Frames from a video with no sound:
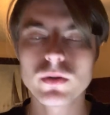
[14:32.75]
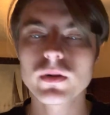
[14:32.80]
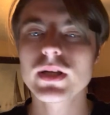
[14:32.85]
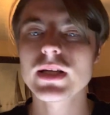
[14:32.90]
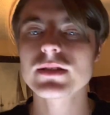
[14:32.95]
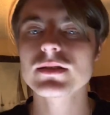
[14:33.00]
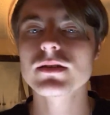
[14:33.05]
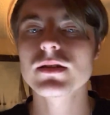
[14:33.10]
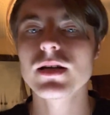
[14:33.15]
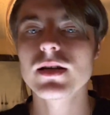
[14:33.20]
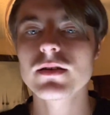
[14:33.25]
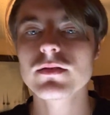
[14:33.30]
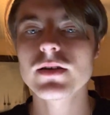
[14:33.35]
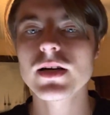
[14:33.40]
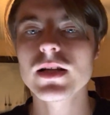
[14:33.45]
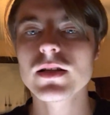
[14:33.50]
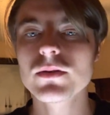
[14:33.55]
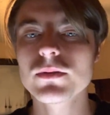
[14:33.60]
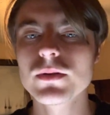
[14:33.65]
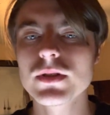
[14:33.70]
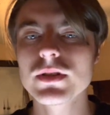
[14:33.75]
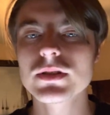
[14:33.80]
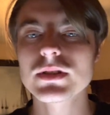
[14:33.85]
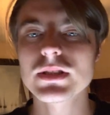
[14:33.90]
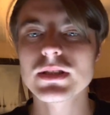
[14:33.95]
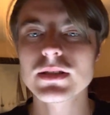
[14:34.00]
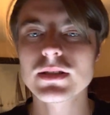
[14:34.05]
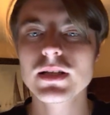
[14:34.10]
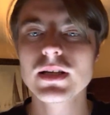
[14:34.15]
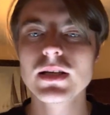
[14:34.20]
He has a lot of followers,
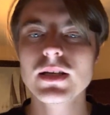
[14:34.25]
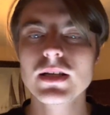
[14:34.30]
and,